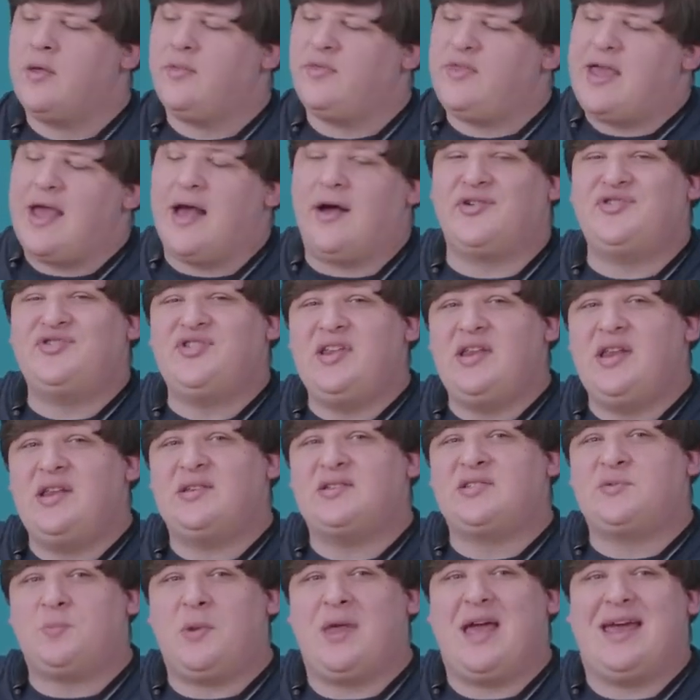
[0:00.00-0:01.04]
The LCD
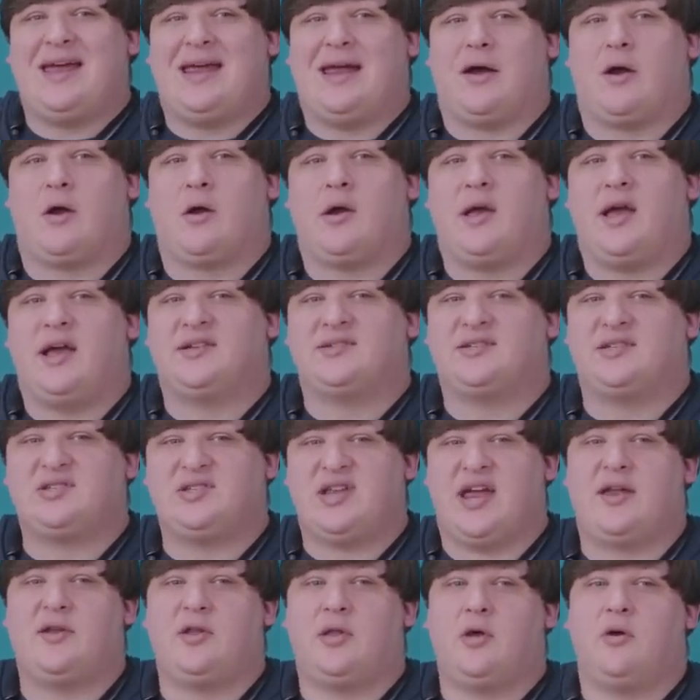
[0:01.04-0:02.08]
display here is a
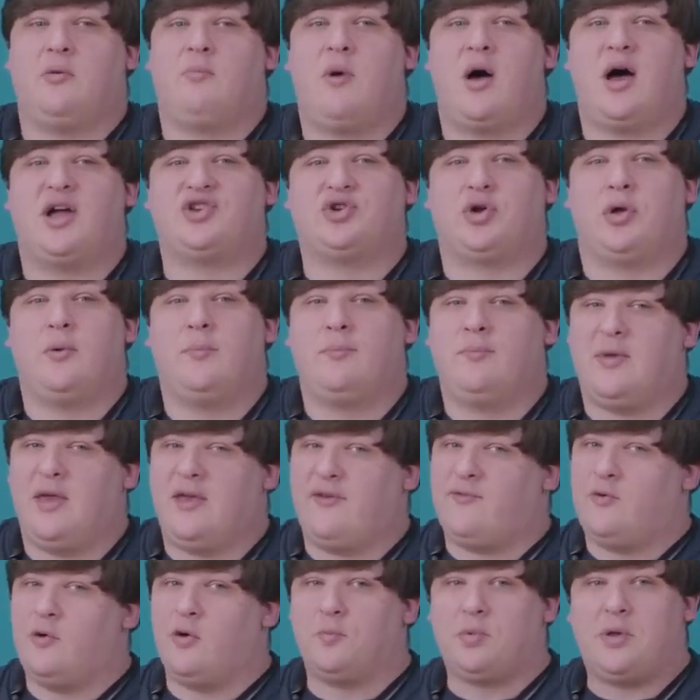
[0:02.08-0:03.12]
standalone module.
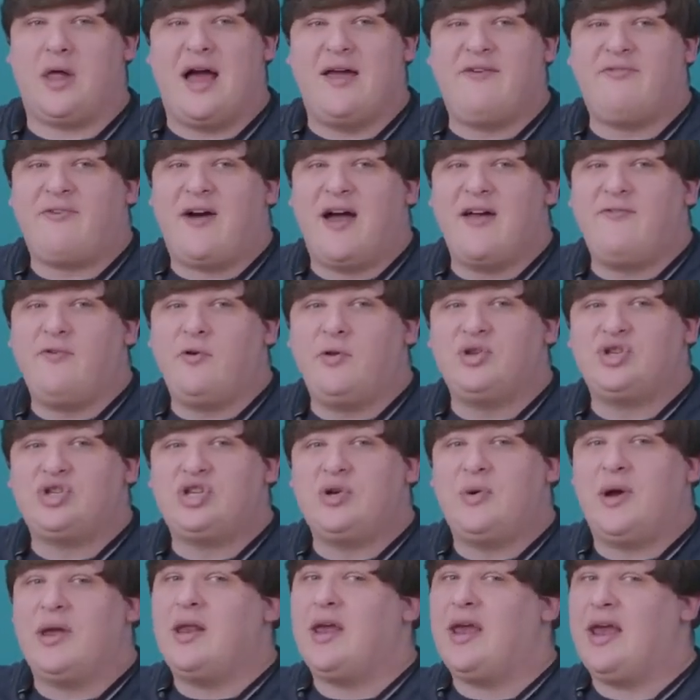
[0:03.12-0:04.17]
If you apply 5 volts
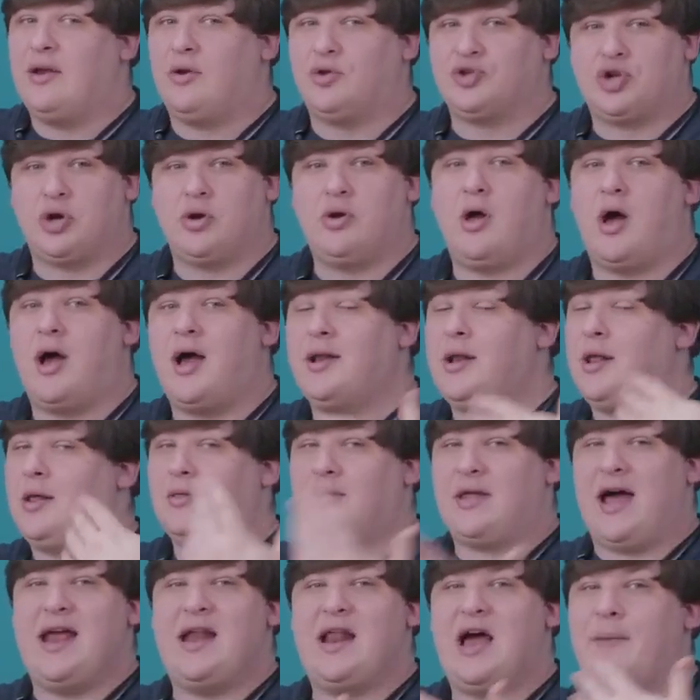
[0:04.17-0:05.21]
to it, it'll turn on,
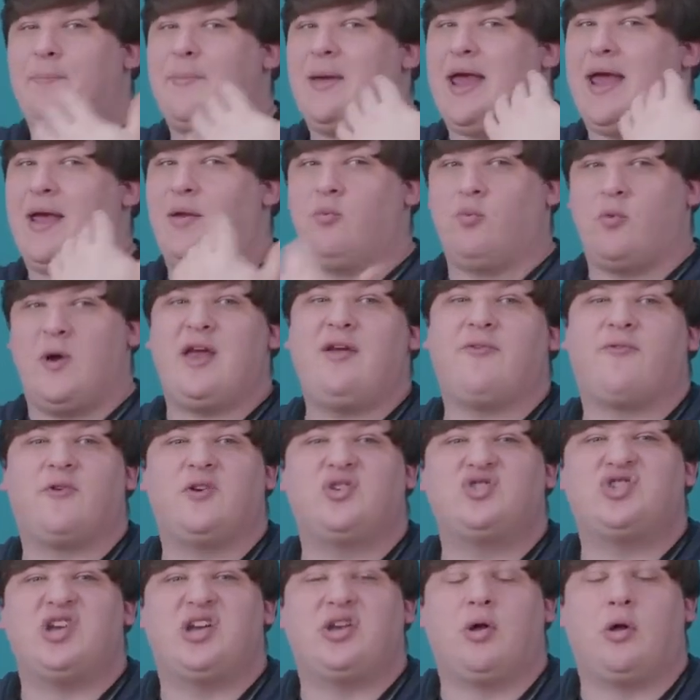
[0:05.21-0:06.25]
light up, and wait for
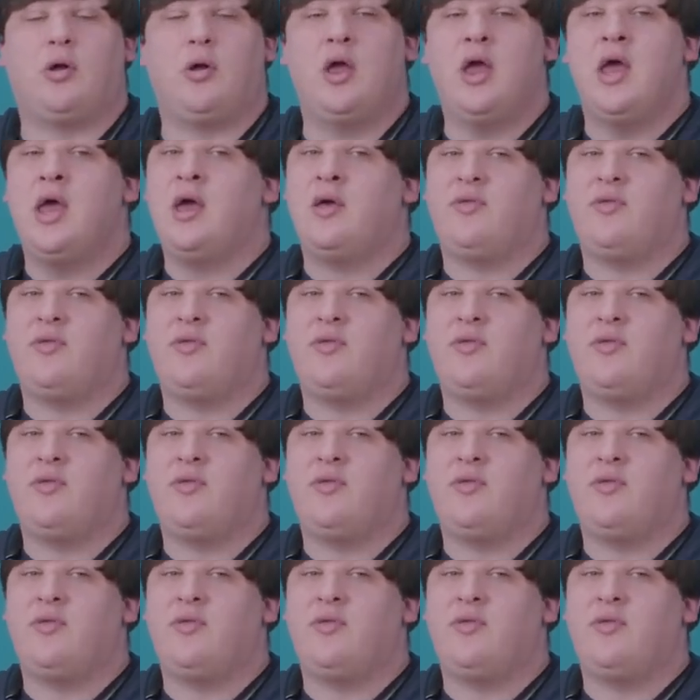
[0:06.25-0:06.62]
a signal.